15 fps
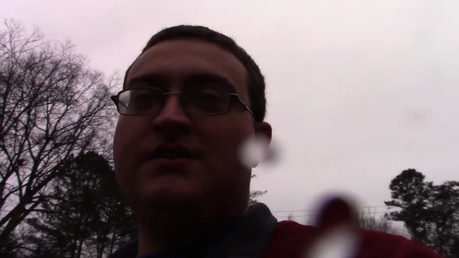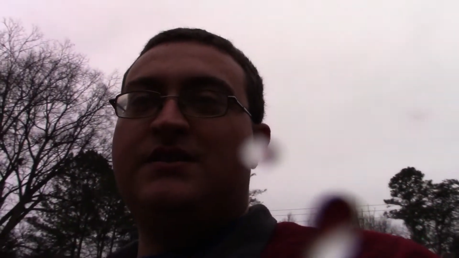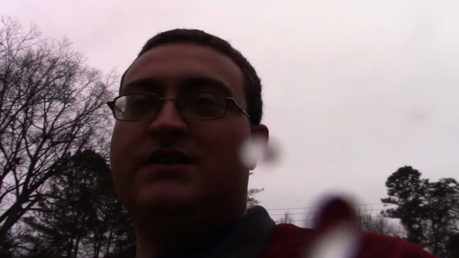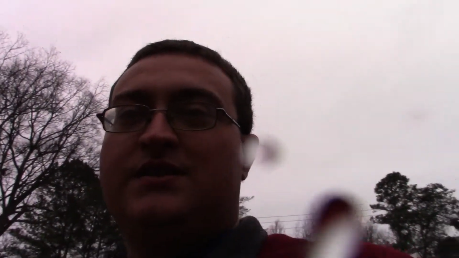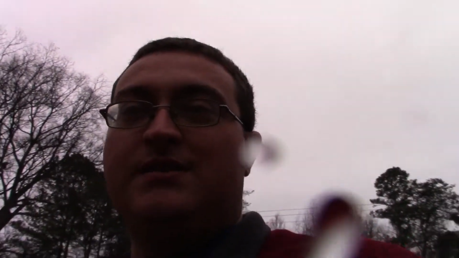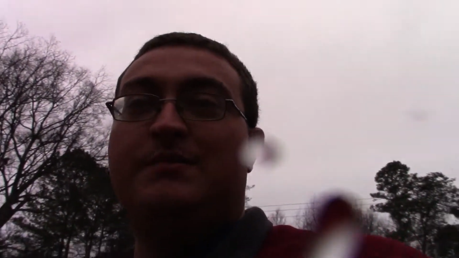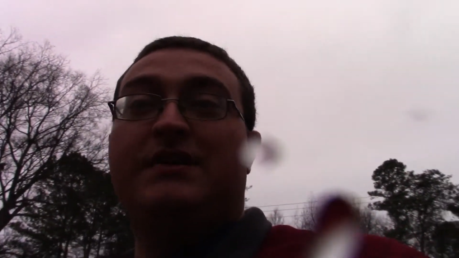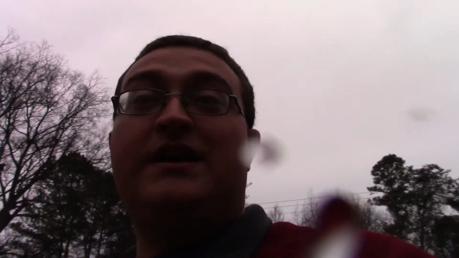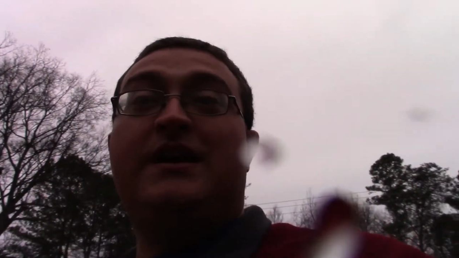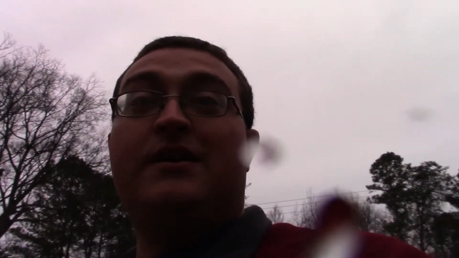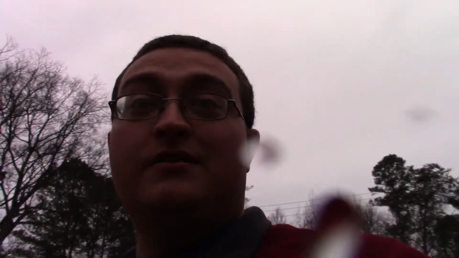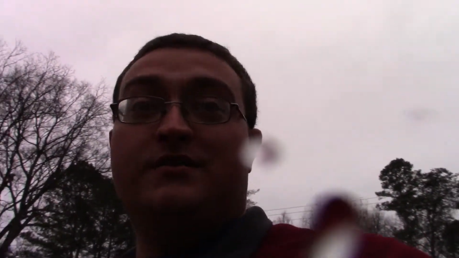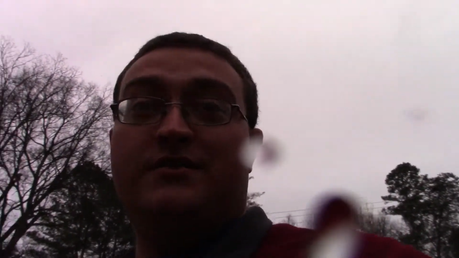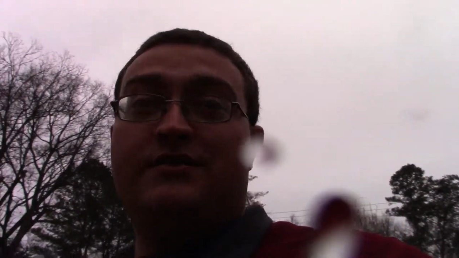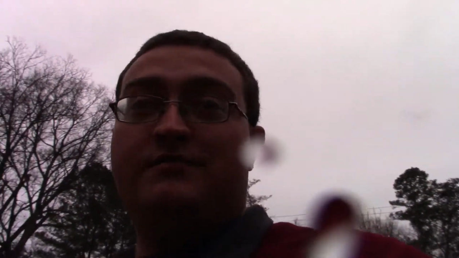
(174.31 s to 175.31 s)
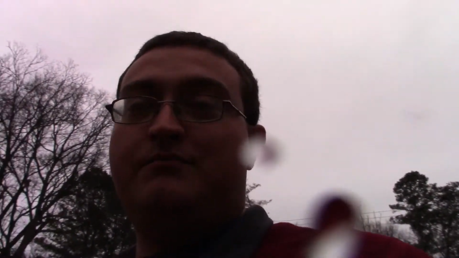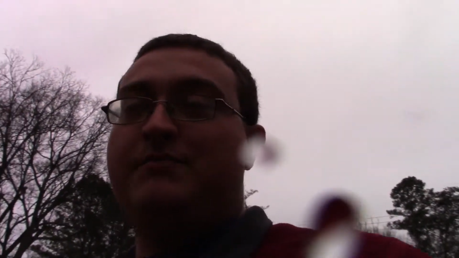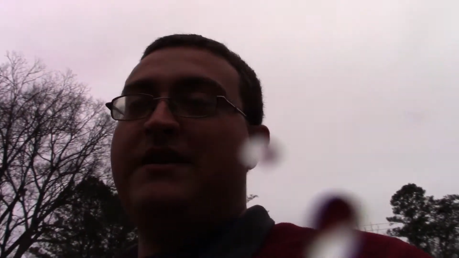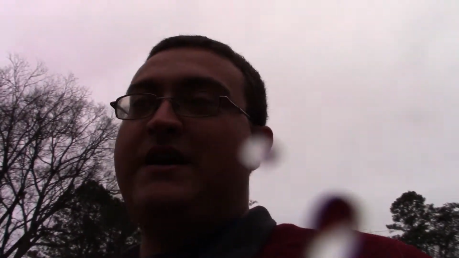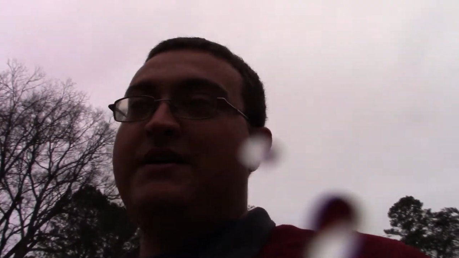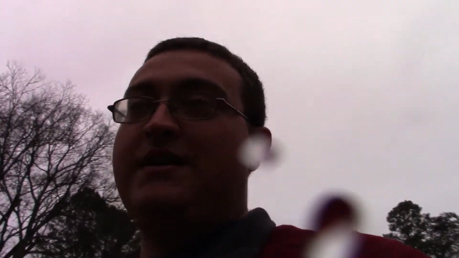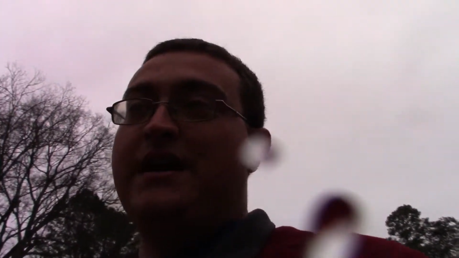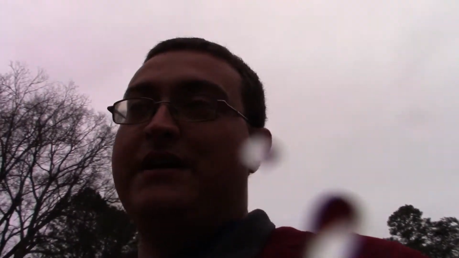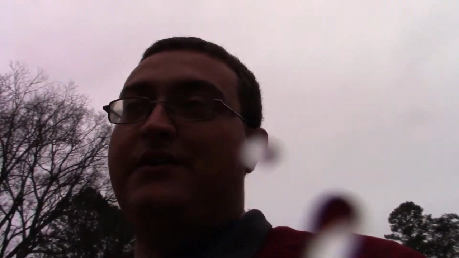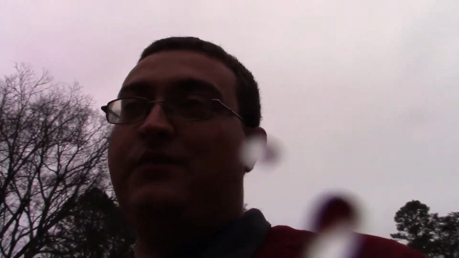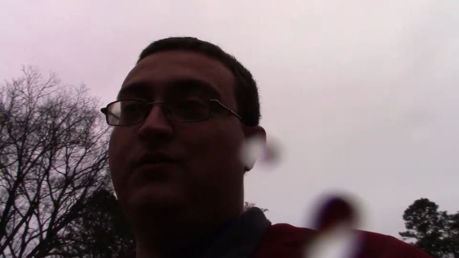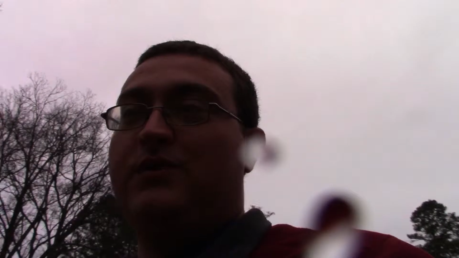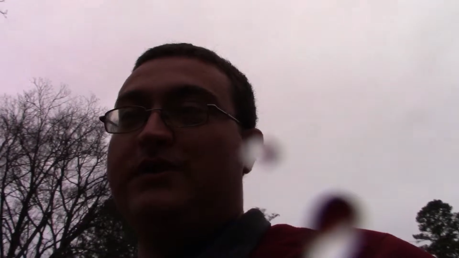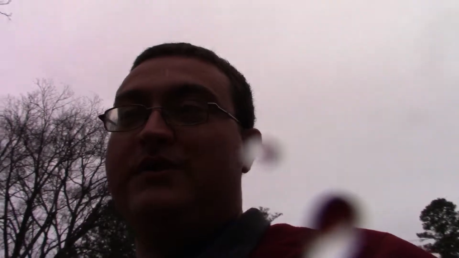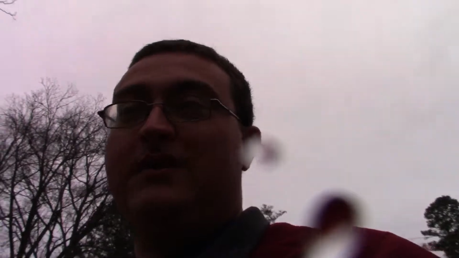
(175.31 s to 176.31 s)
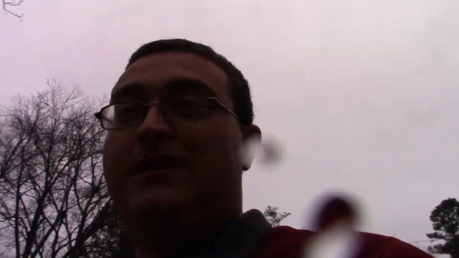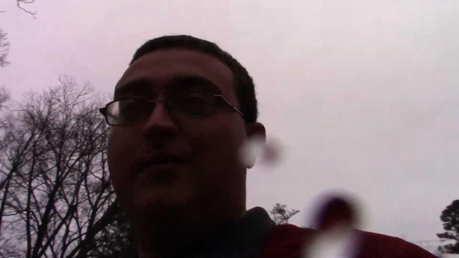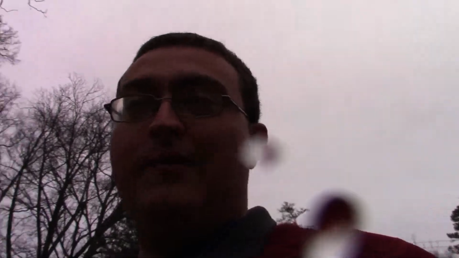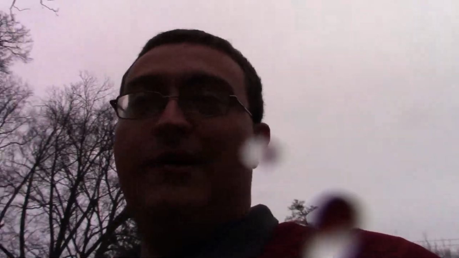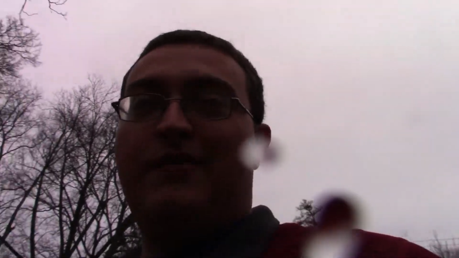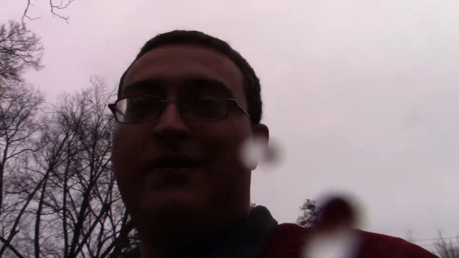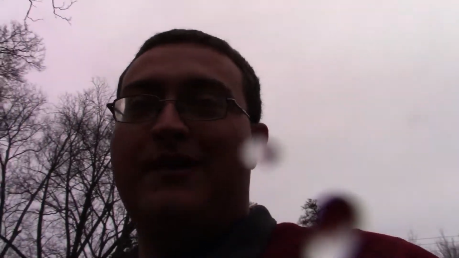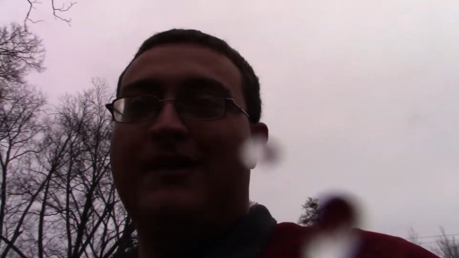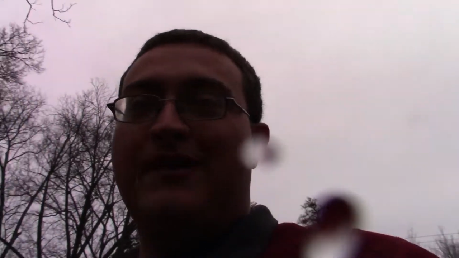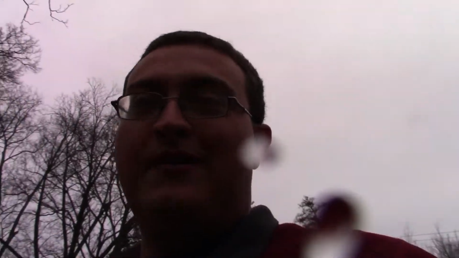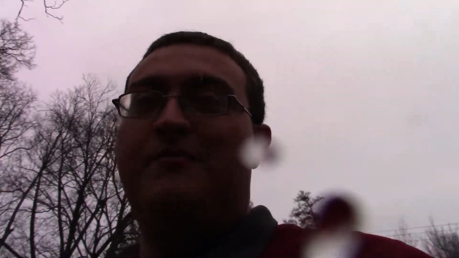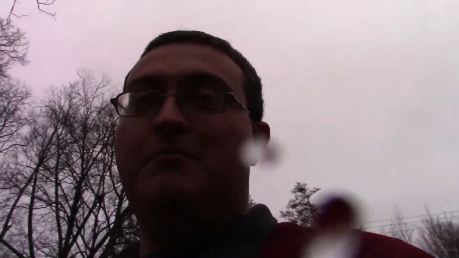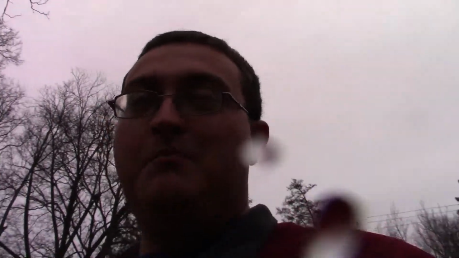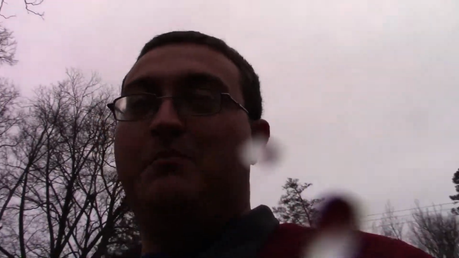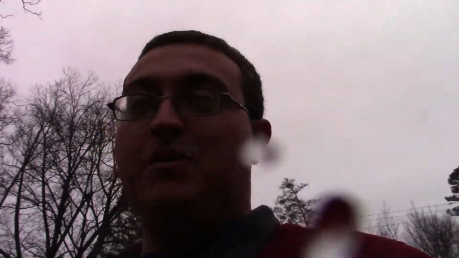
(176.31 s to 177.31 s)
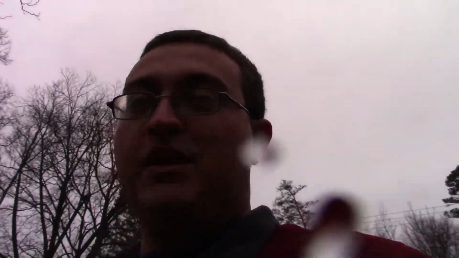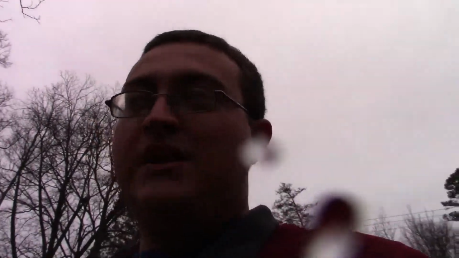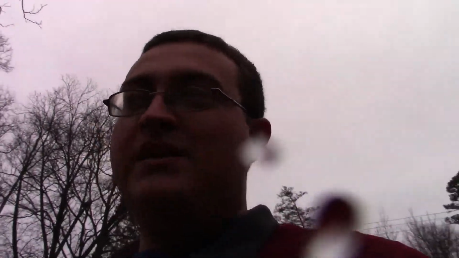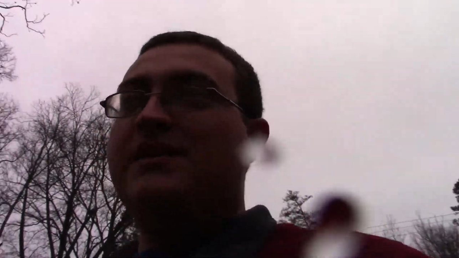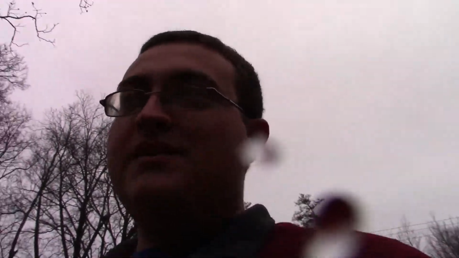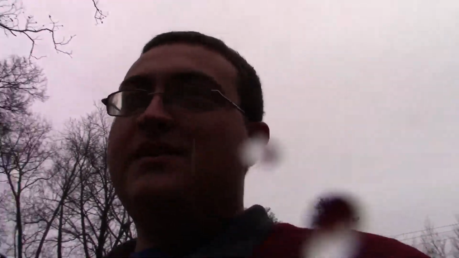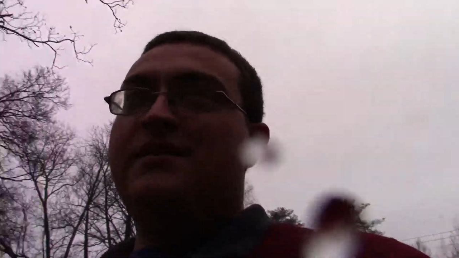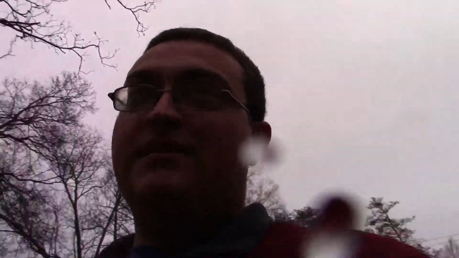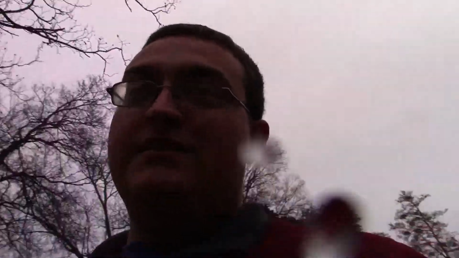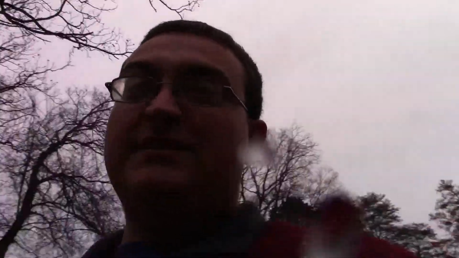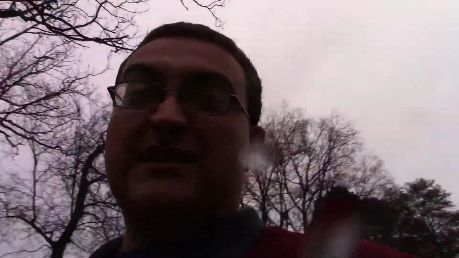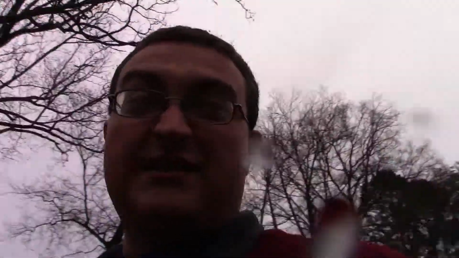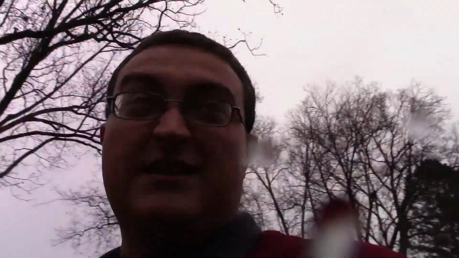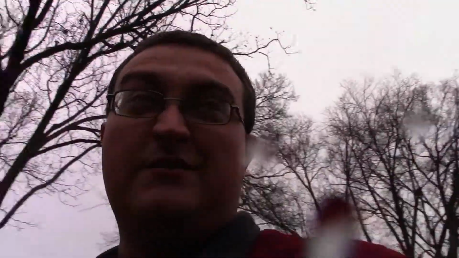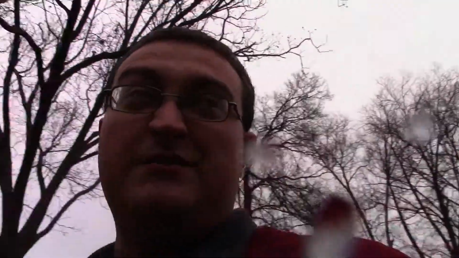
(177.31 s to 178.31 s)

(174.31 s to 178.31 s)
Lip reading: something else that I don't want to talk about right now, but because that's not